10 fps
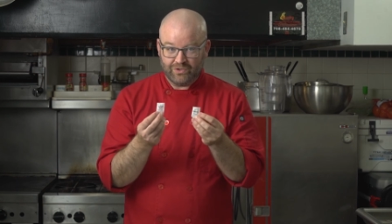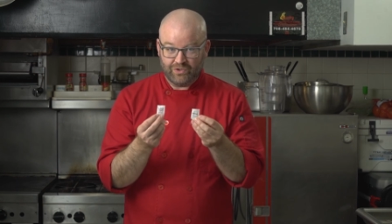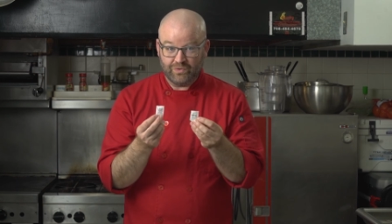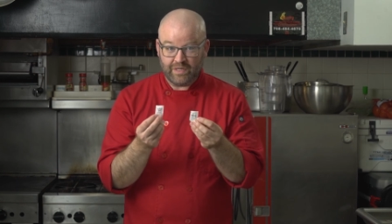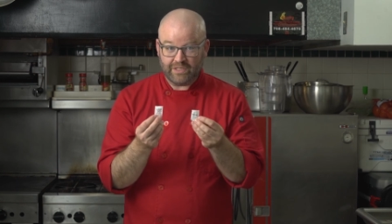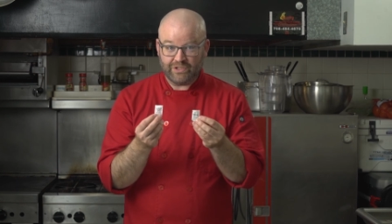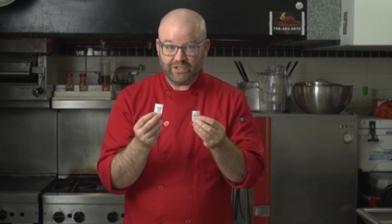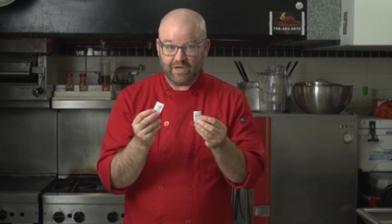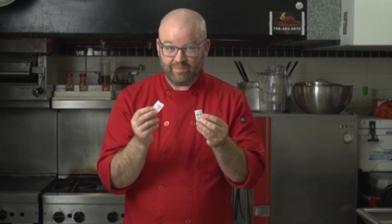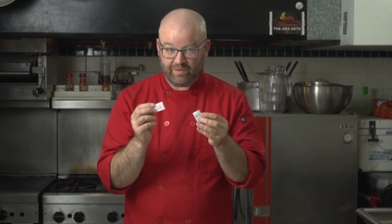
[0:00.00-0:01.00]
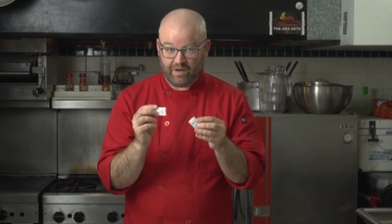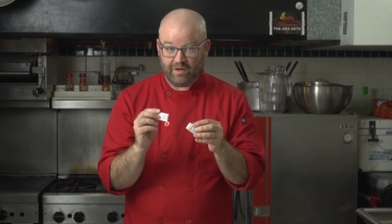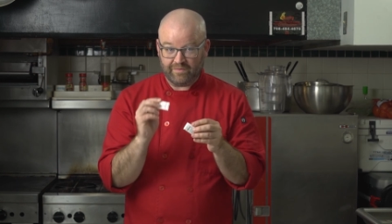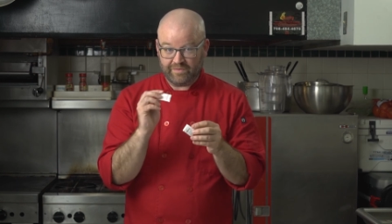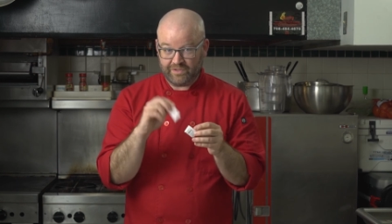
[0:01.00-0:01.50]
Do not dump
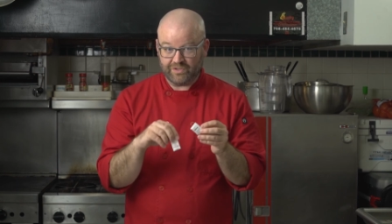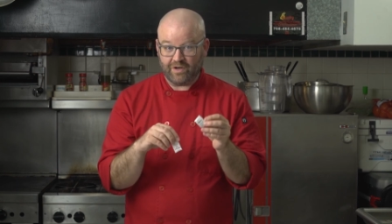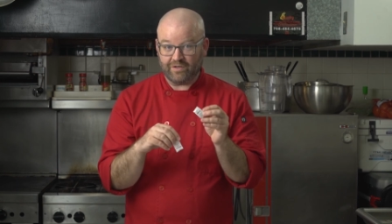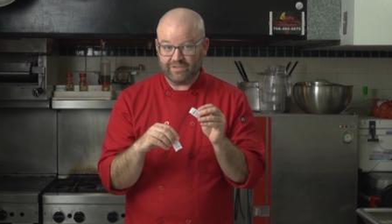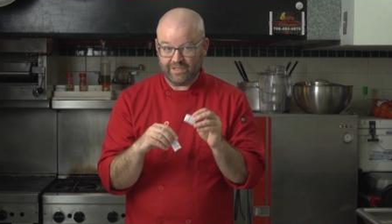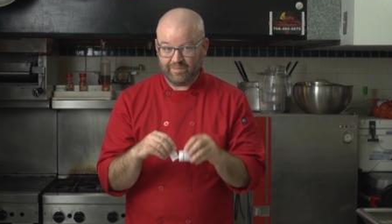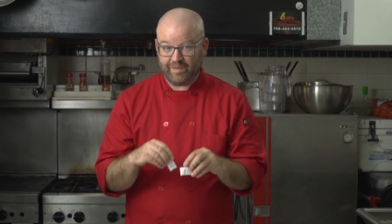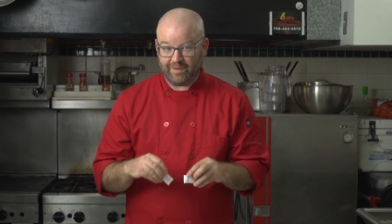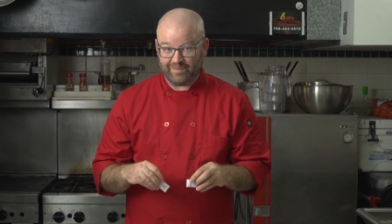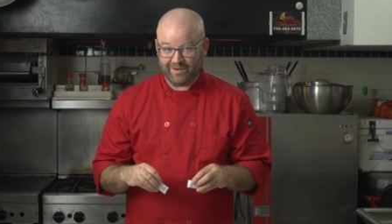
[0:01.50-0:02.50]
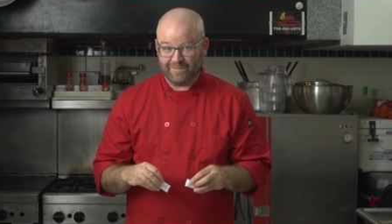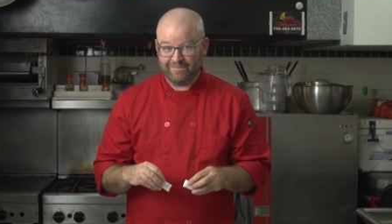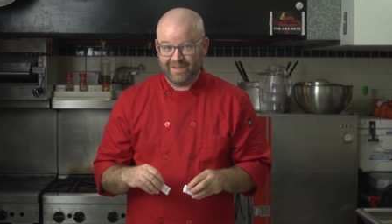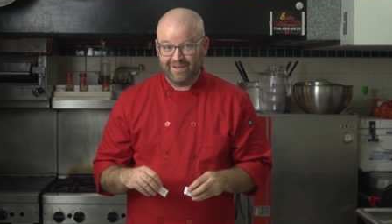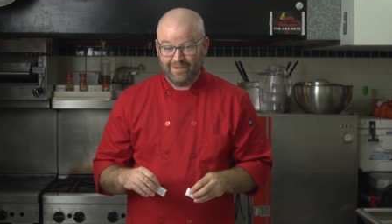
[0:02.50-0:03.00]
all of the salt and the pepper,
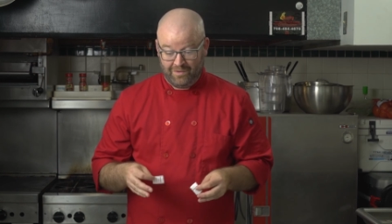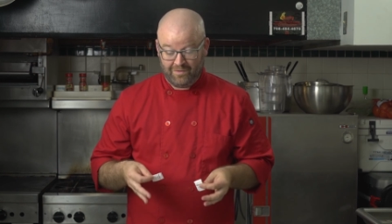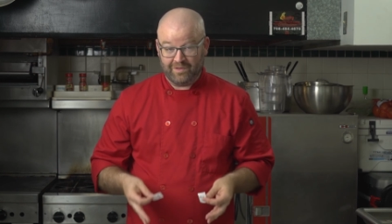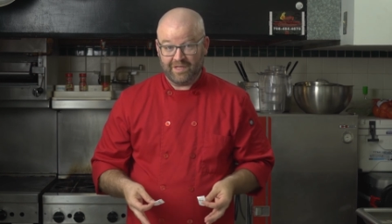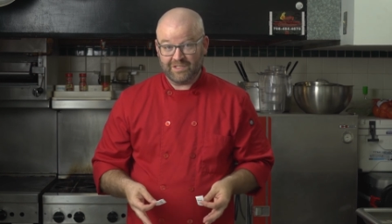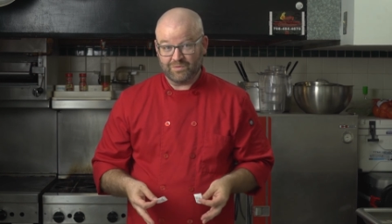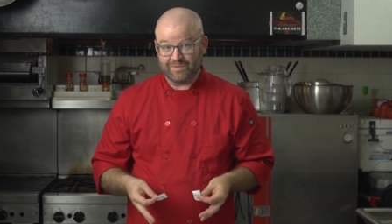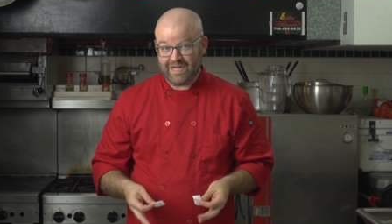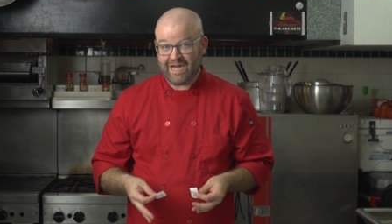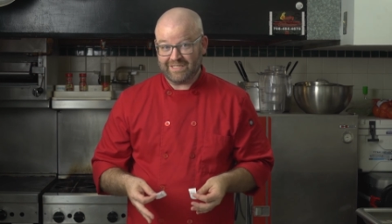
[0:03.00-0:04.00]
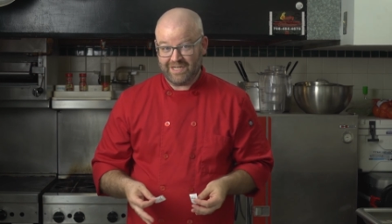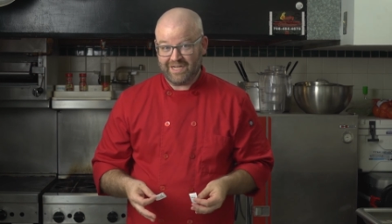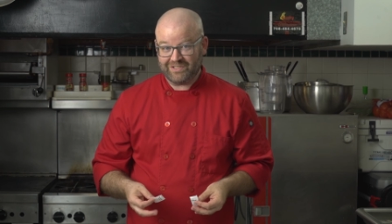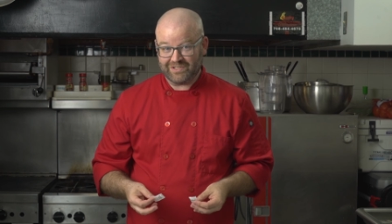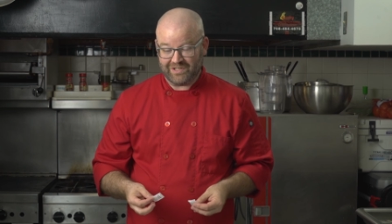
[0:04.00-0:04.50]
or this will not
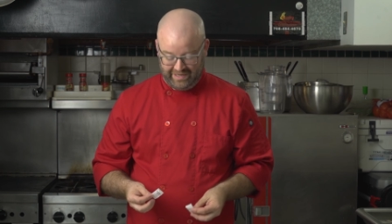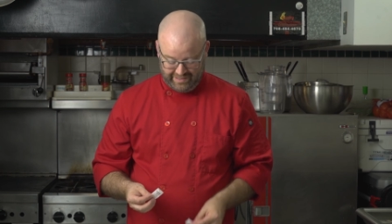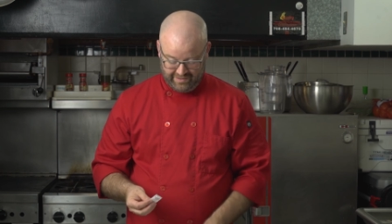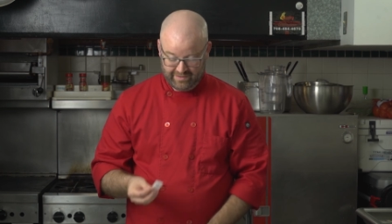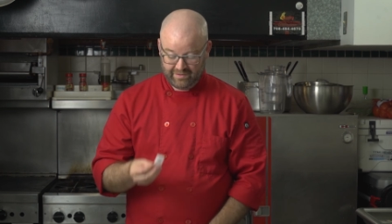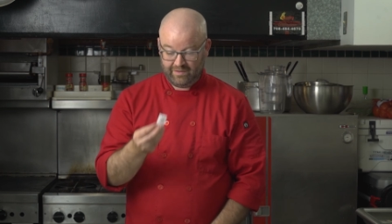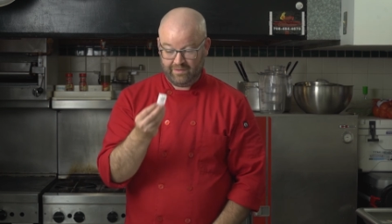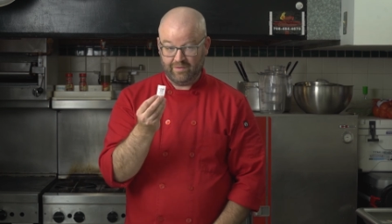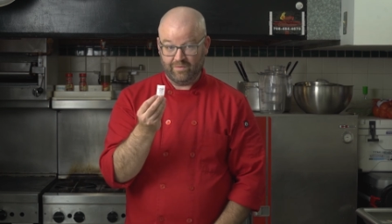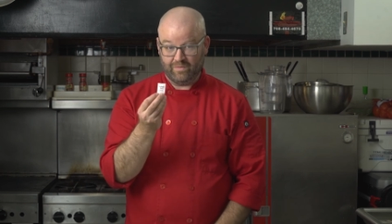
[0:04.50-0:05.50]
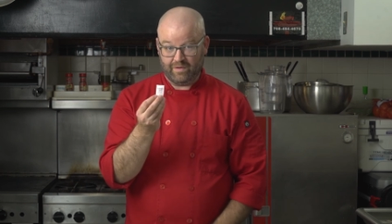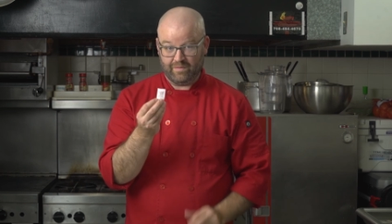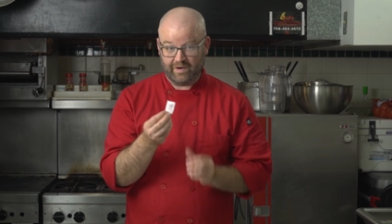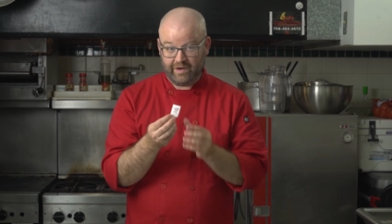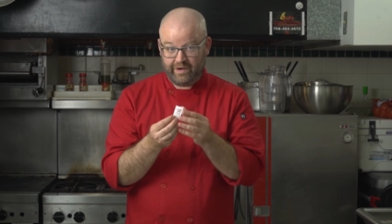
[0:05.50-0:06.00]
taste good. What
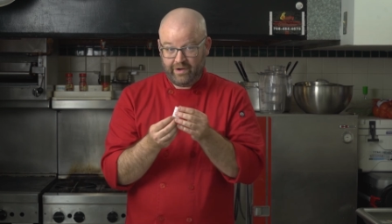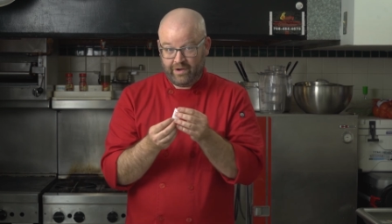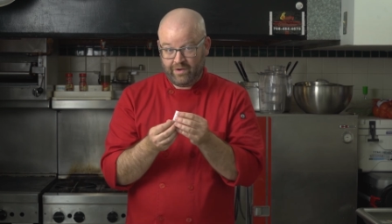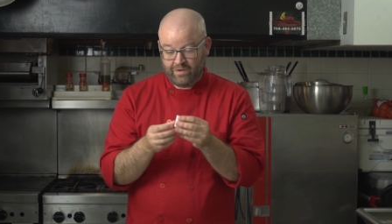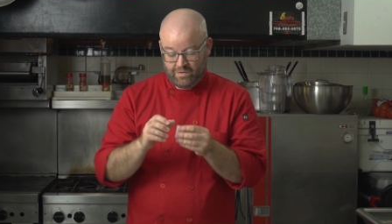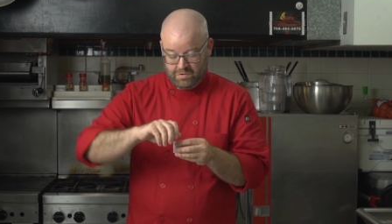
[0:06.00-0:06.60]
we're going to do,